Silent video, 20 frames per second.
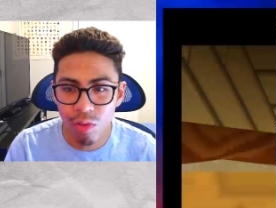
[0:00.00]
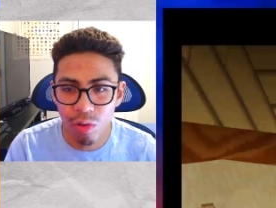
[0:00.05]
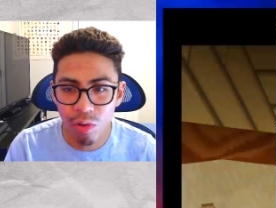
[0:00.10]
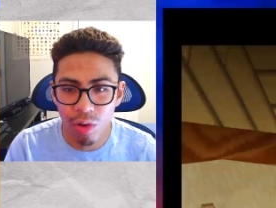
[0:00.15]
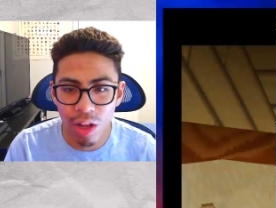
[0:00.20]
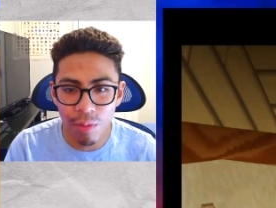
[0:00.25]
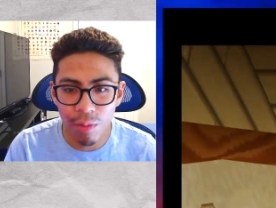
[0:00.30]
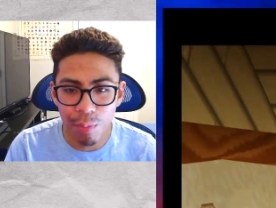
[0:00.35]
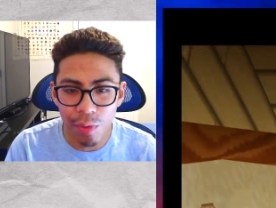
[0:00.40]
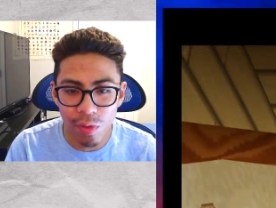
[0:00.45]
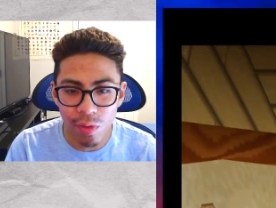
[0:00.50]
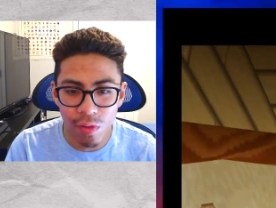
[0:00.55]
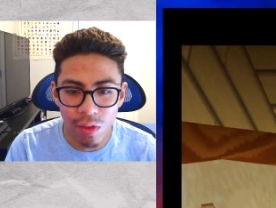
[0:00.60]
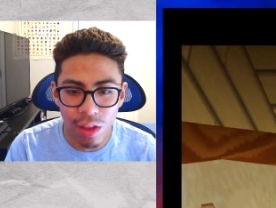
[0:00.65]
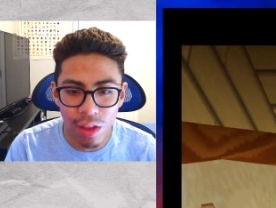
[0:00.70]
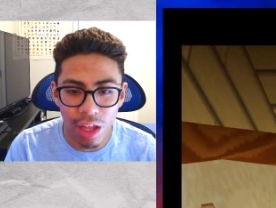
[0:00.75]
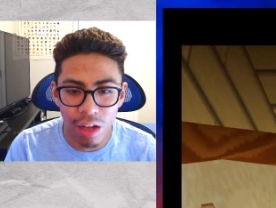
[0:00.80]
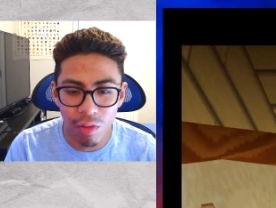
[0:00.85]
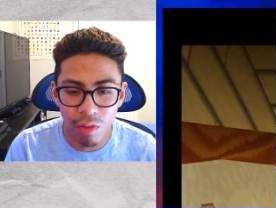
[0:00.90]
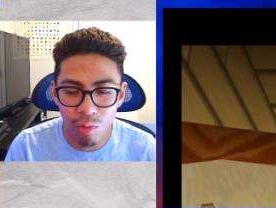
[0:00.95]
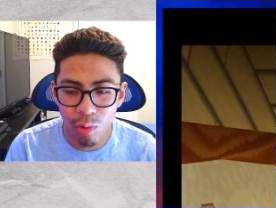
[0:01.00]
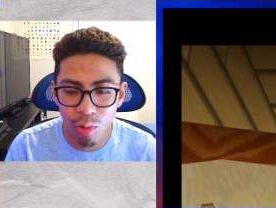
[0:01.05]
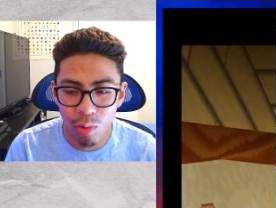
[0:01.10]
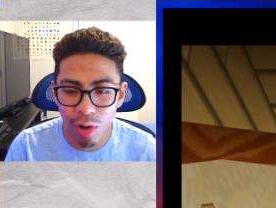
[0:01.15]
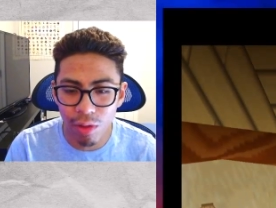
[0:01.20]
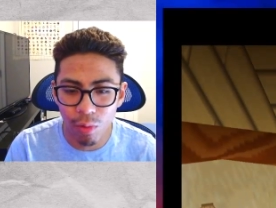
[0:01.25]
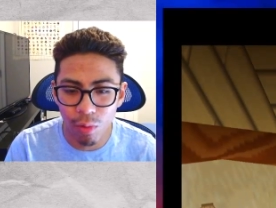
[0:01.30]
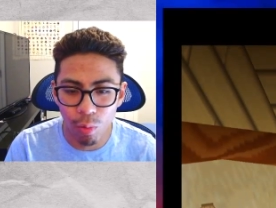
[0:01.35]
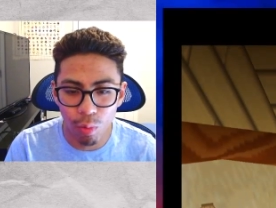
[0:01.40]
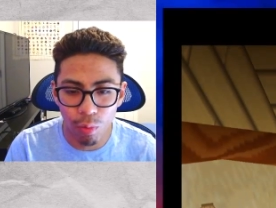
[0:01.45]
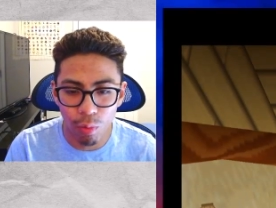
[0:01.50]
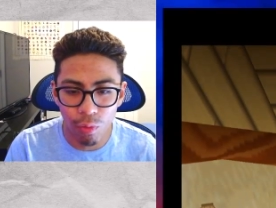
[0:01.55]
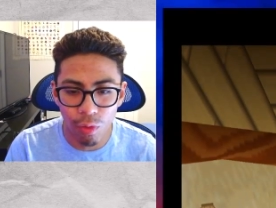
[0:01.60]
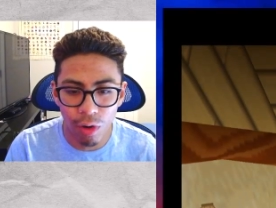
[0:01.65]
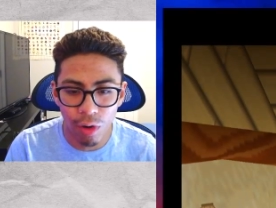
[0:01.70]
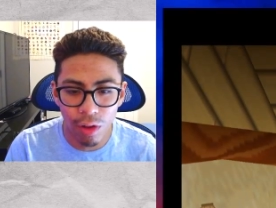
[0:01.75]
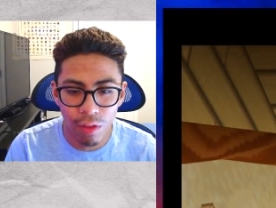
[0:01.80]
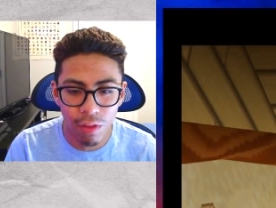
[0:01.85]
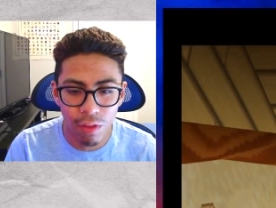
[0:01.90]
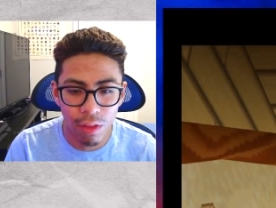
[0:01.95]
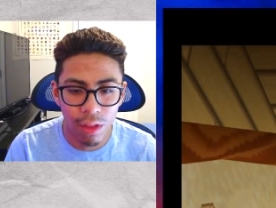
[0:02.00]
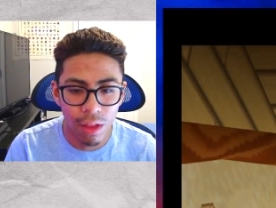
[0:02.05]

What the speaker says: NPC that is quite useful for us.